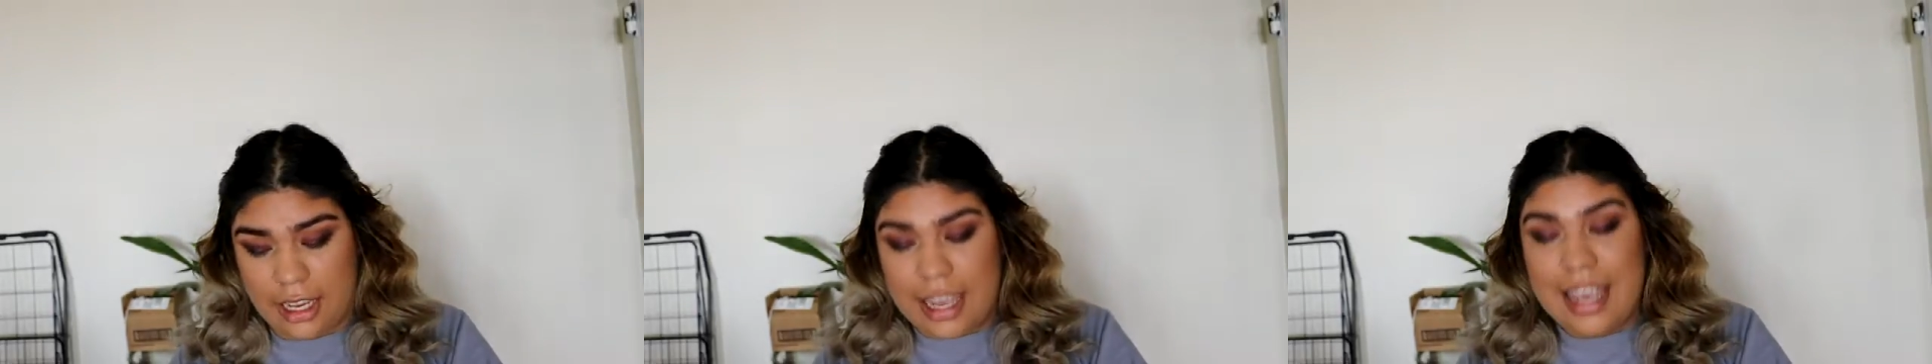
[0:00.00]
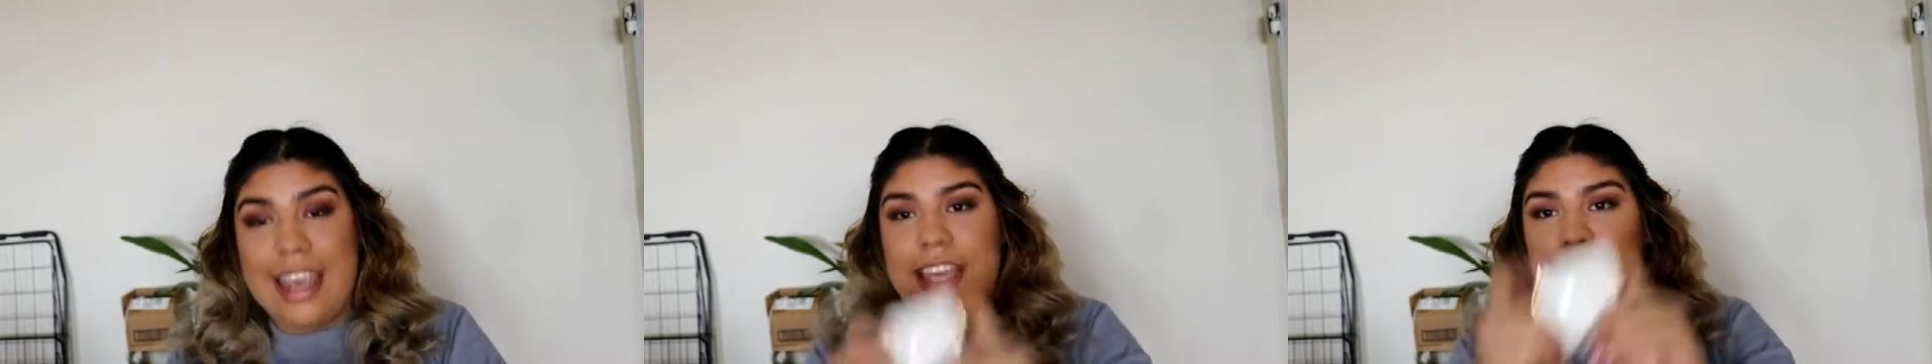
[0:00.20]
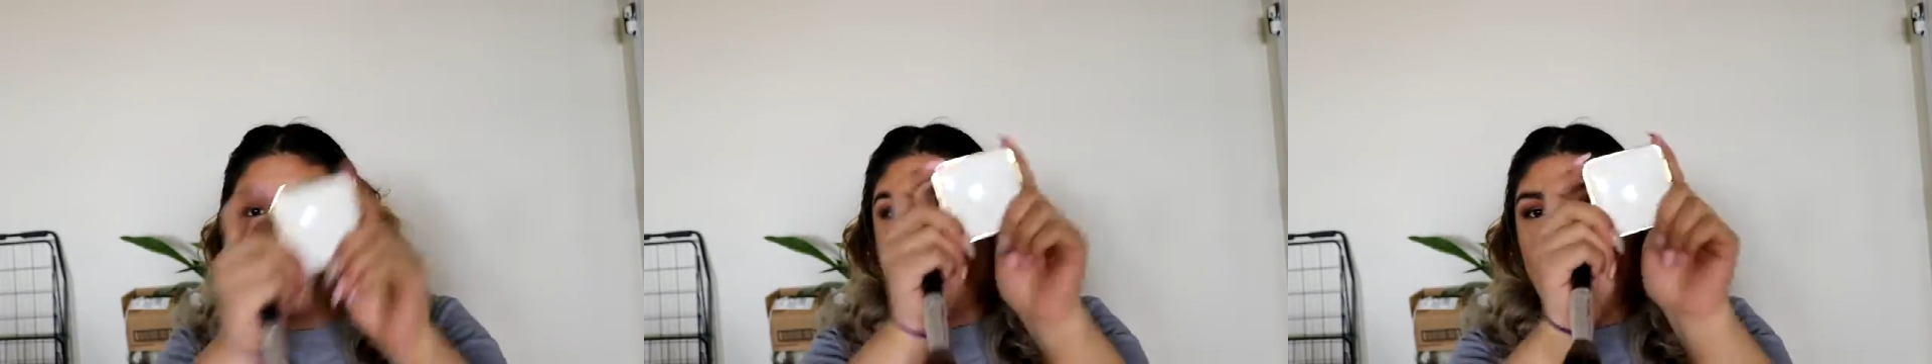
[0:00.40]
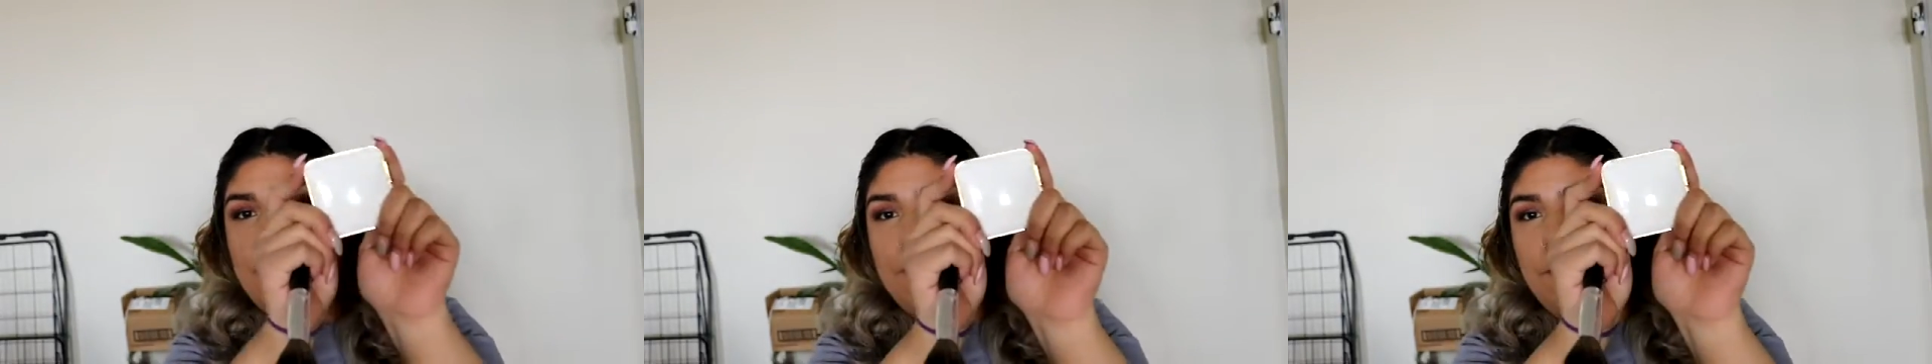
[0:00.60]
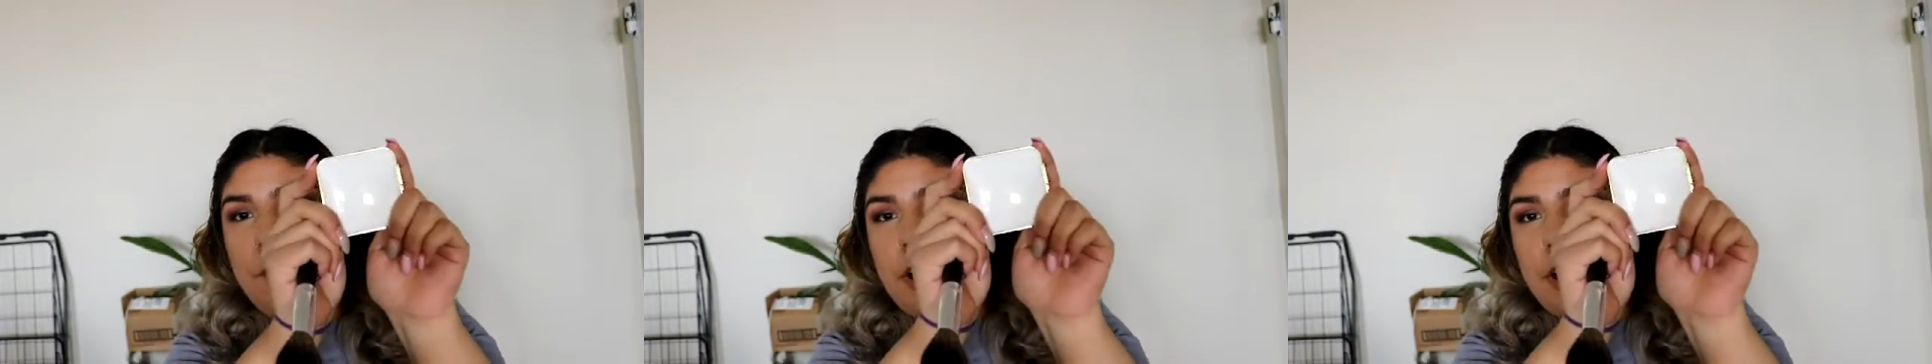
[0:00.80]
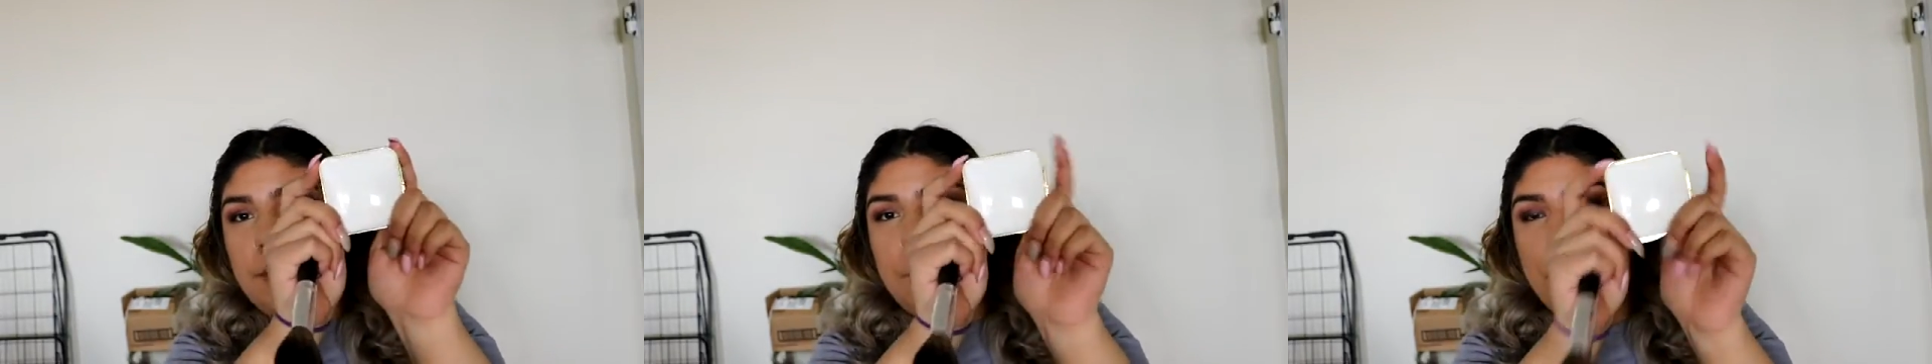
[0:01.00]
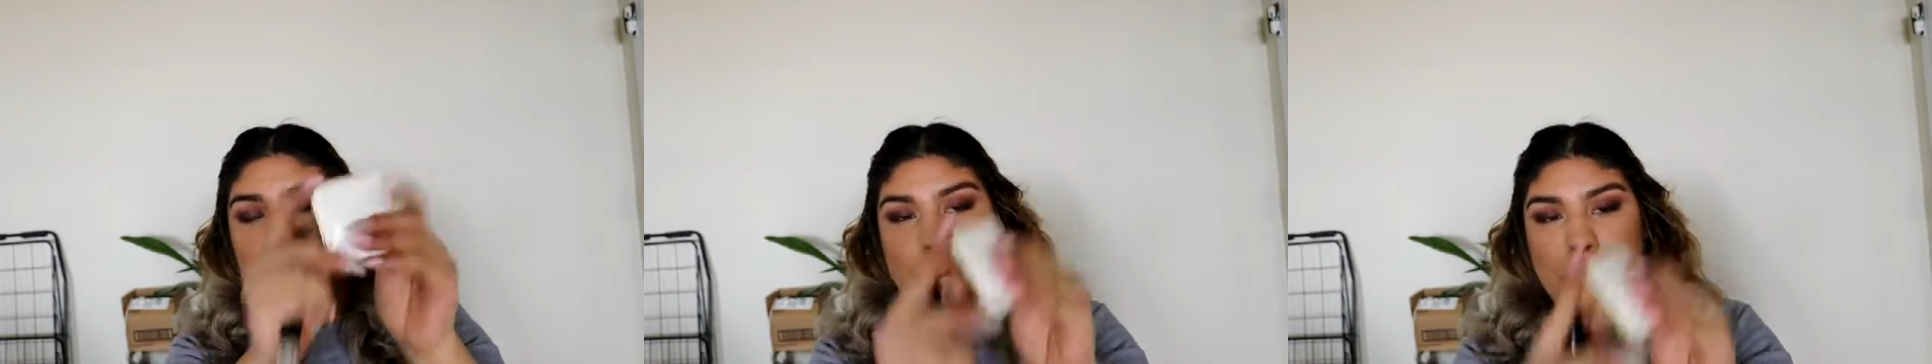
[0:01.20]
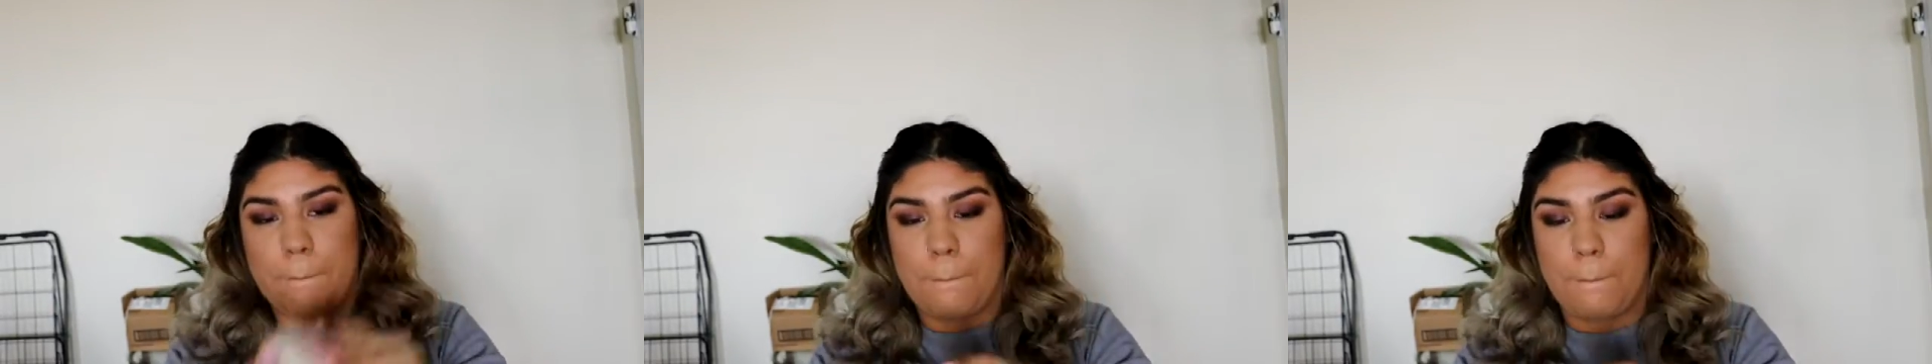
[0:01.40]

It's a Tom Ford.